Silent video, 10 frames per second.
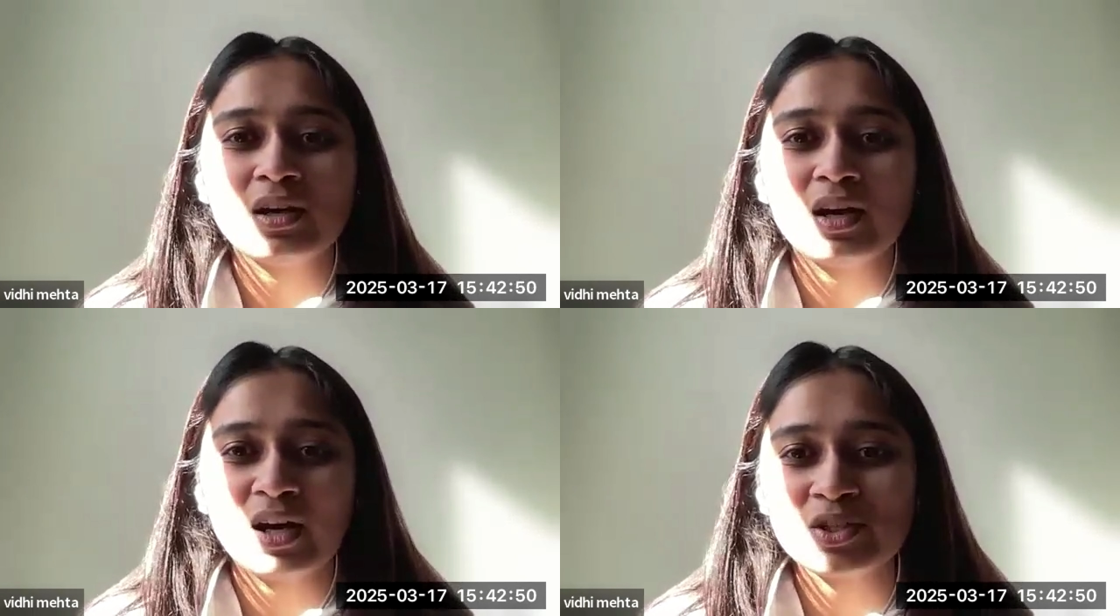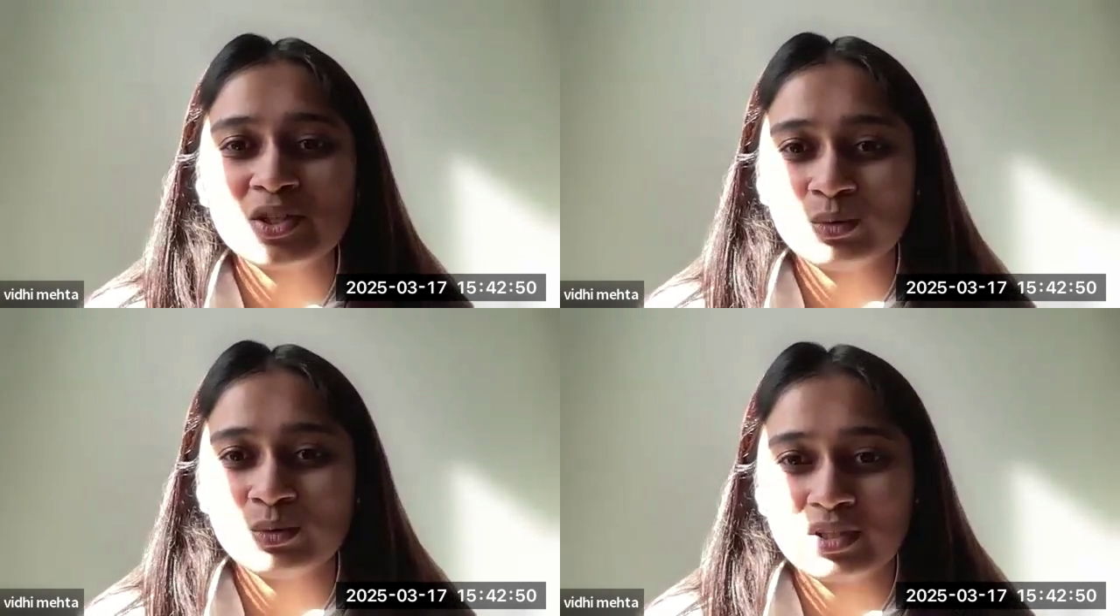think
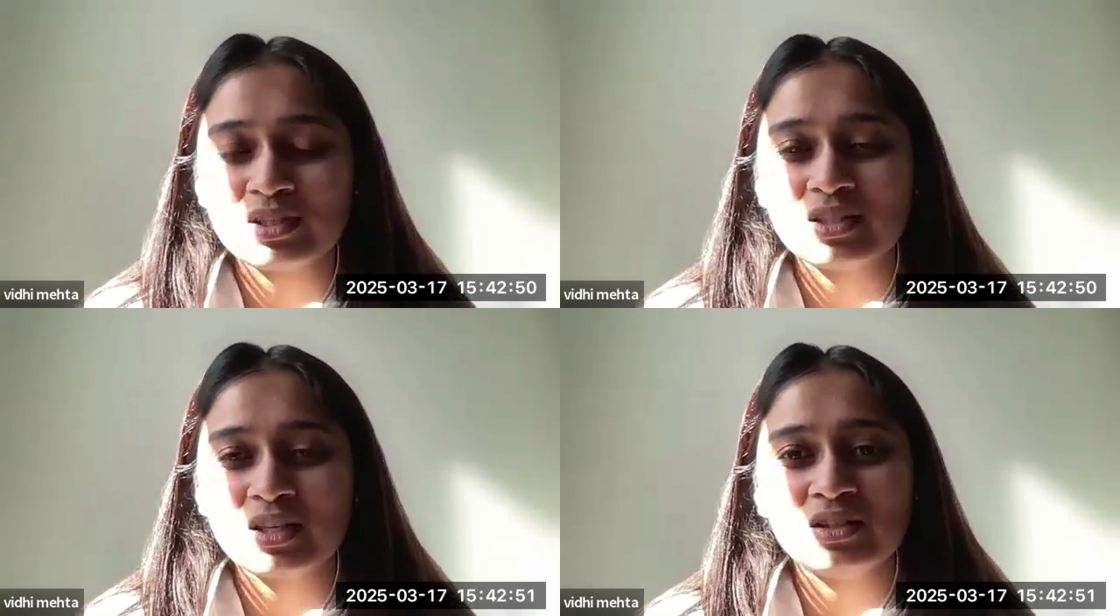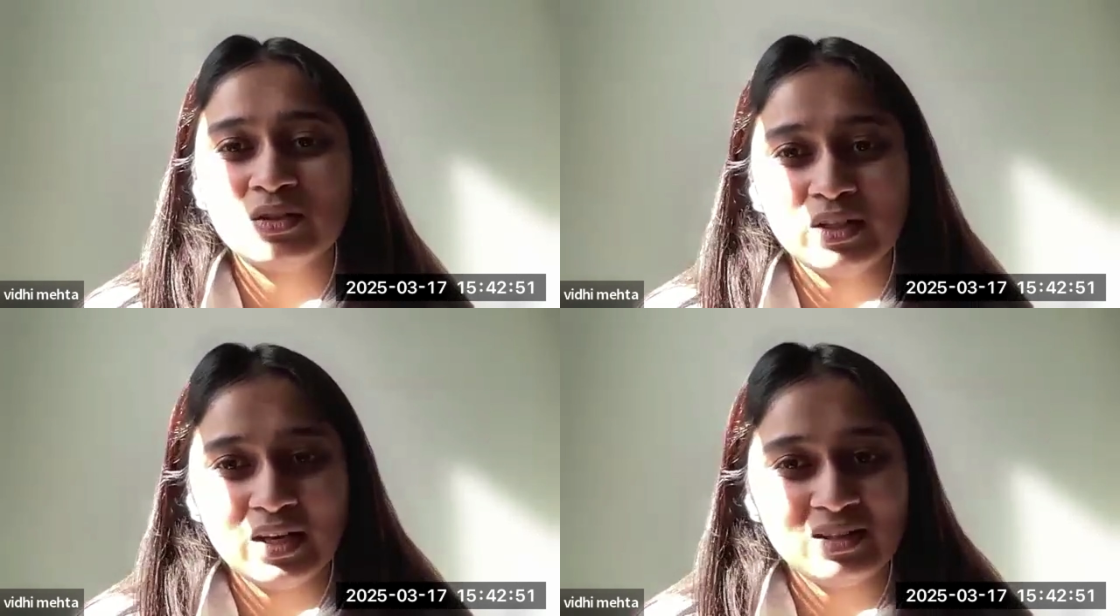our students
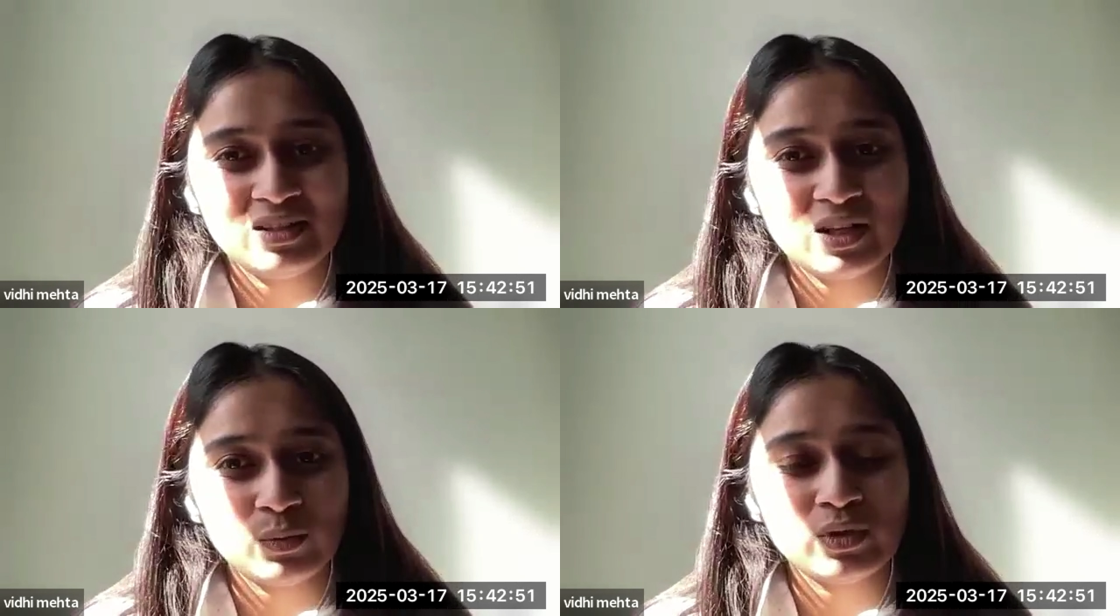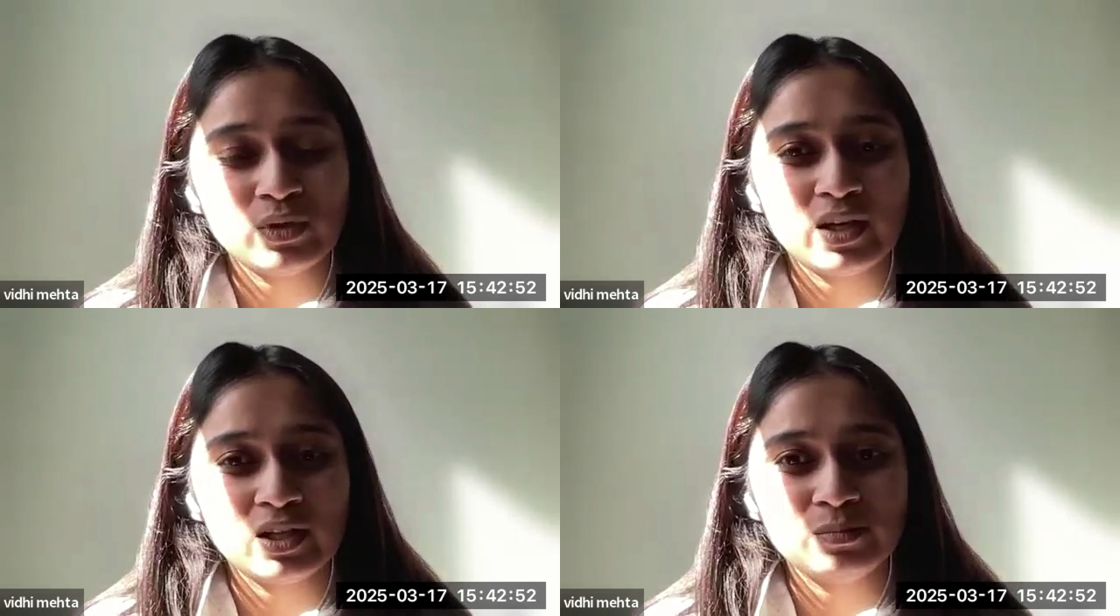can create
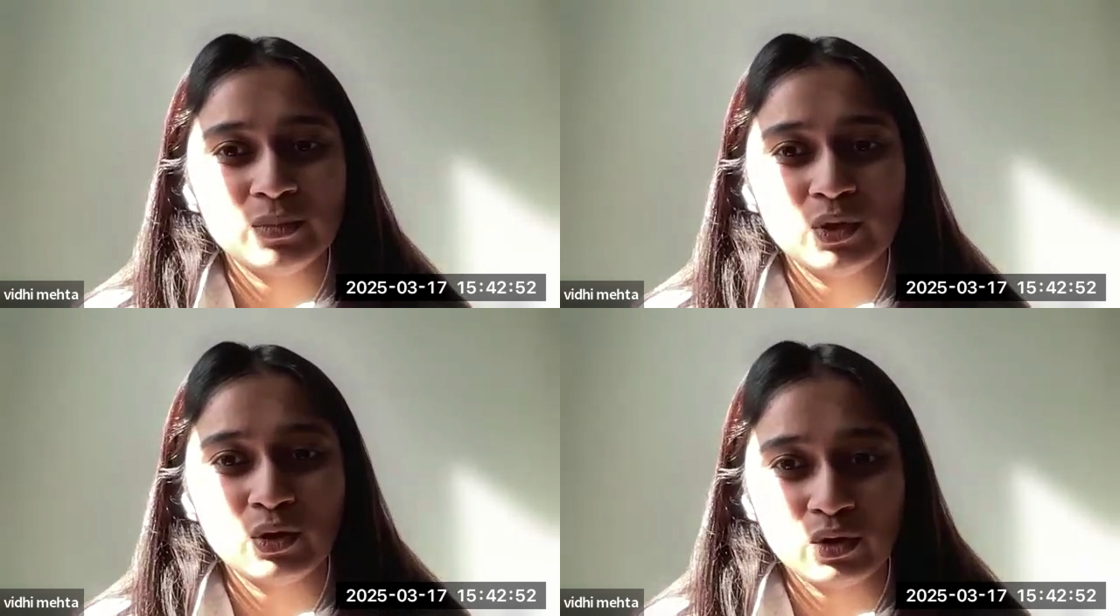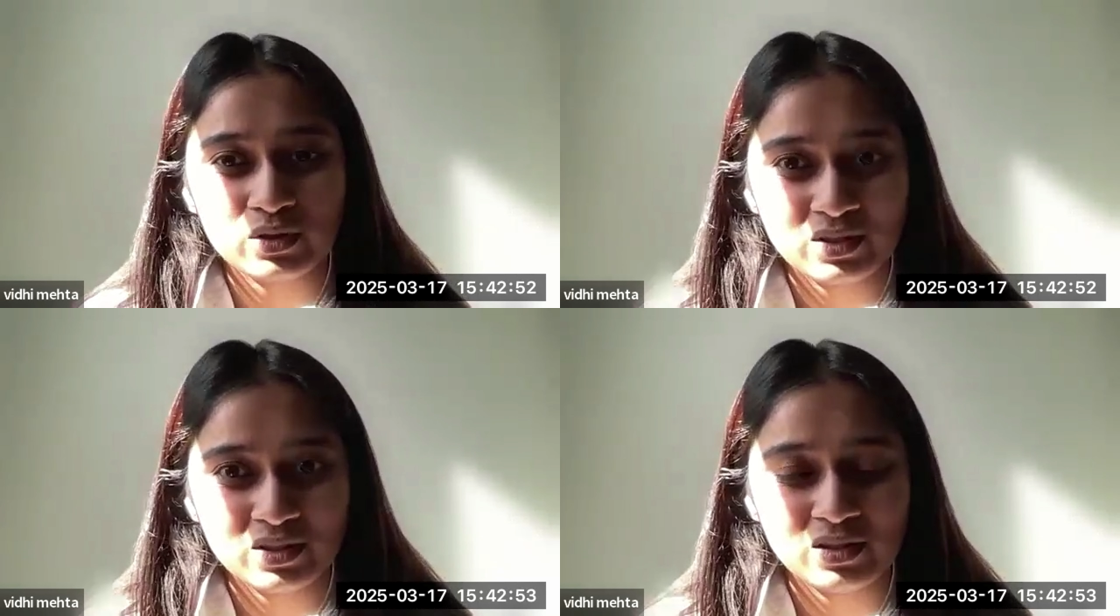that would help
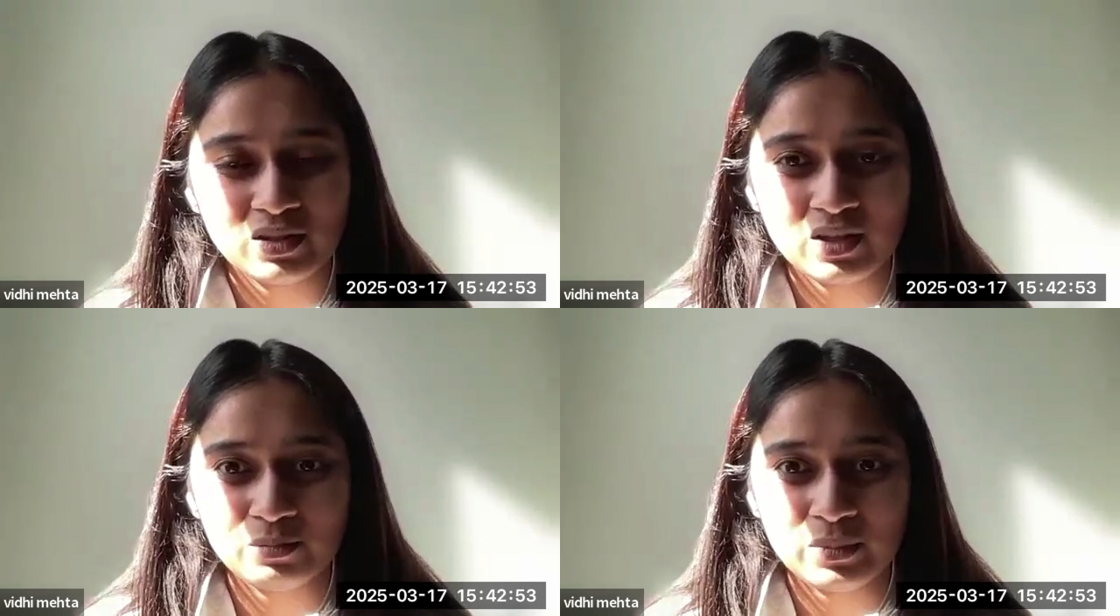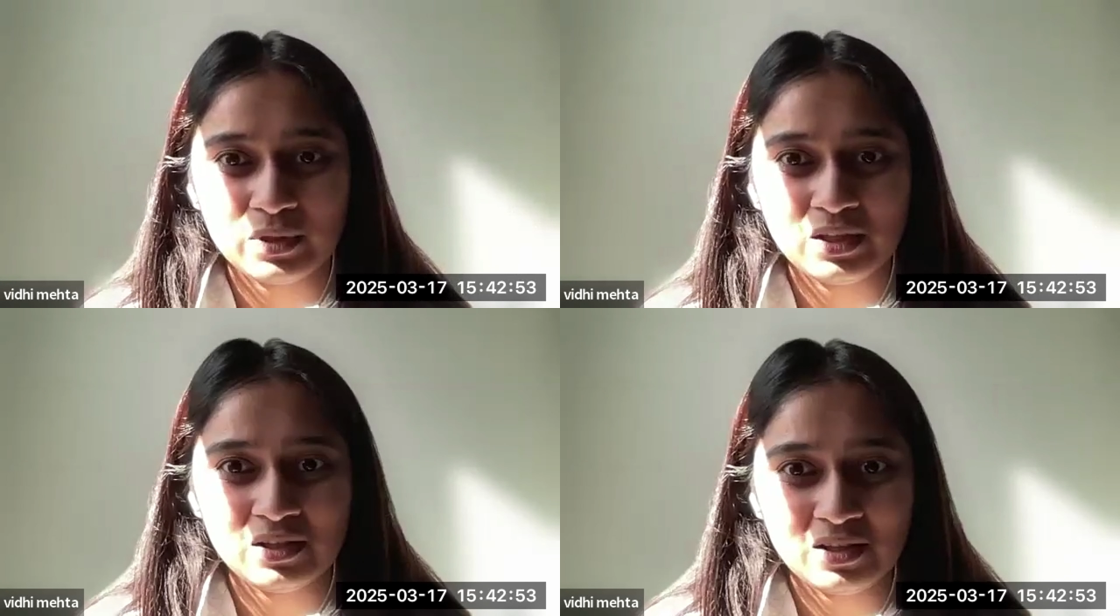your
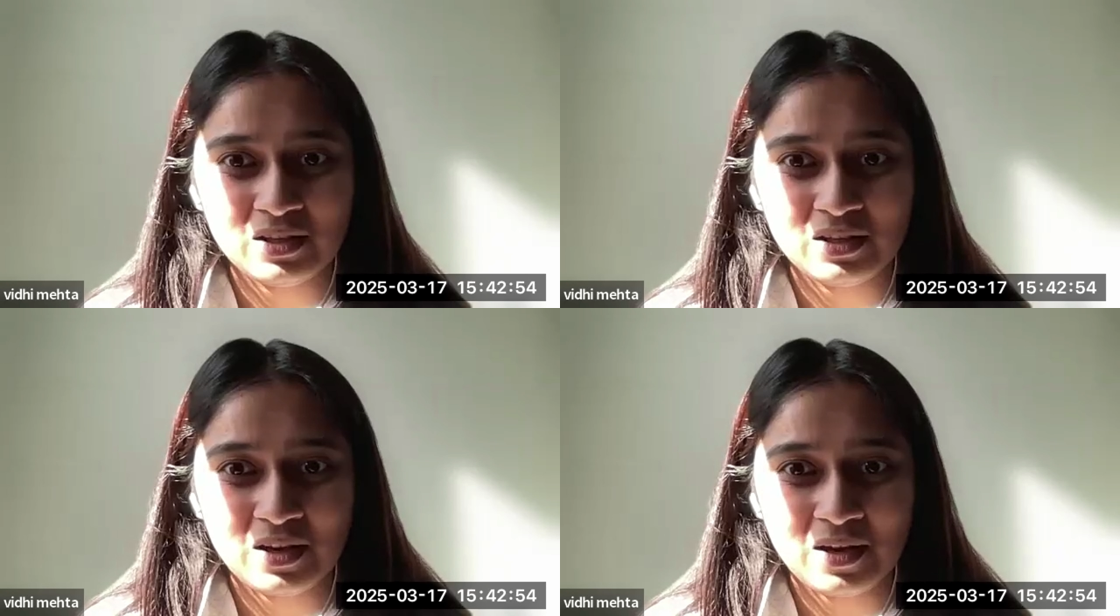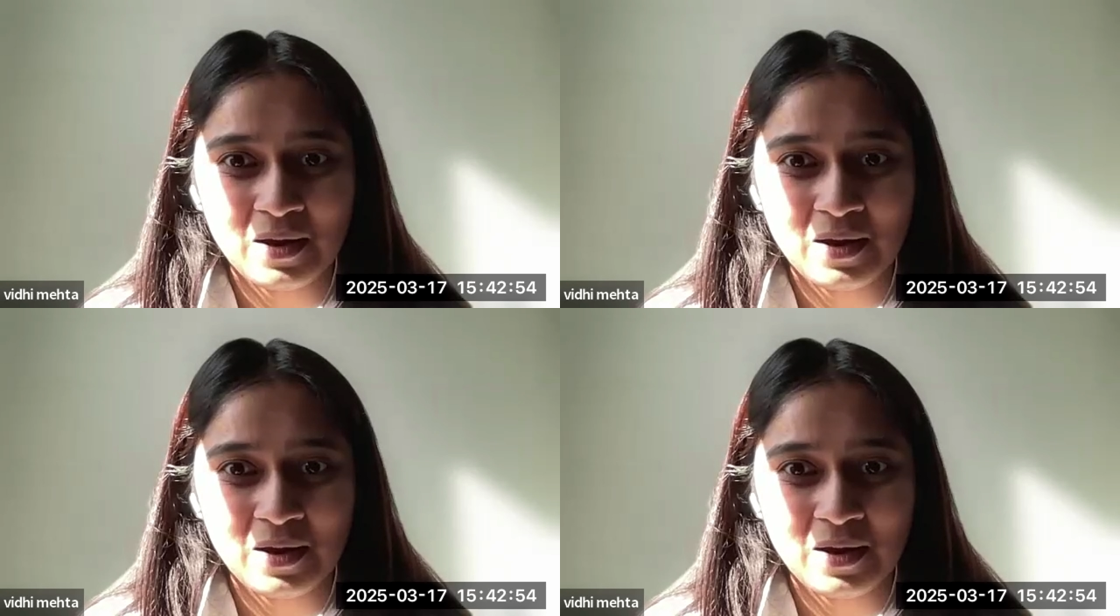company